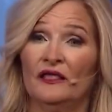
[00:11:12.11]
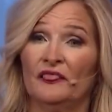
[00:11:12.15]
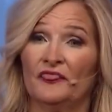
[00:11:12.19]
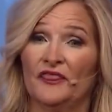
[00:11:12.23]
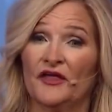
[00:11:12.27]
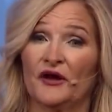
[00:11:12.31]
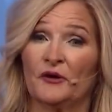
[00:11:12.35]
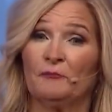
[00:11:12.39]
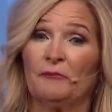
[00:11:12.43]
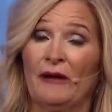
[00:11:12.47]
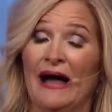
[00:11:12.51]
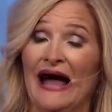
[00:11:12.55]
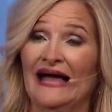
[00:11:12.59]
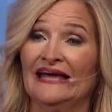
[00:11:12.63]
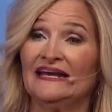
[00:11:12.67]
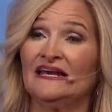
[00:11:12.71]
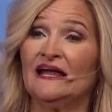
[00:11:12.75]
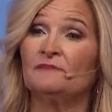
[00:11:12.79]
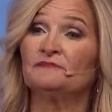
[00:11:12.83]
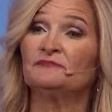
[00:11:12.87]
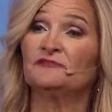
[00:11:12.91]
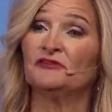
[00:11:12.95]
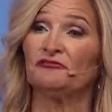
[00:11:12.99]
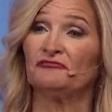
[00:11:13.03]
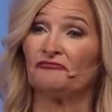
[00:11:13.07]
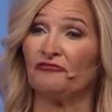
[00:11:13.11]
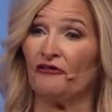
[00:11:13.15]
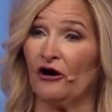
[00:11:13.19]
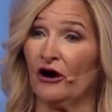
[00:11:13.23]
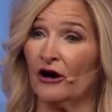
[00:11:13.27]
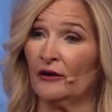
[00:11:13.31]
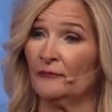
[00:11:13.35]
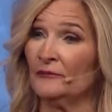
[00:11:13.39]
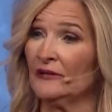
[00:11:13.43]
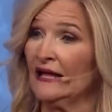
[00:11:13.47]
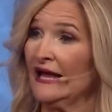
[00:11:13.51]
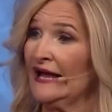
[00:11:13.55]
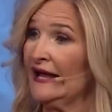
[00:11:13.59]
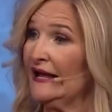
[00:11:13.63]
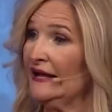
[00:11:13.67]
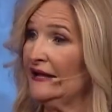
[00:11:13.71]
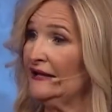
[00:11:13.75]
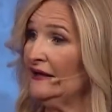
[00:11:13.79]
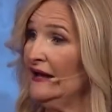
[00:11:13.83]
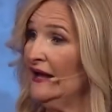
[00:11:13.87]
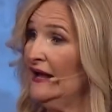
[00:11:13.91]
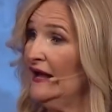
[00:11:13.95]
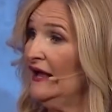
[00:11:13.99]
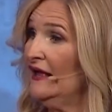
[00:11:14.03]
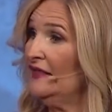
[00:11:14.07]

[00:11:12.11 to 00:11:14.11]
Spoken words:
They're buying up the farmland.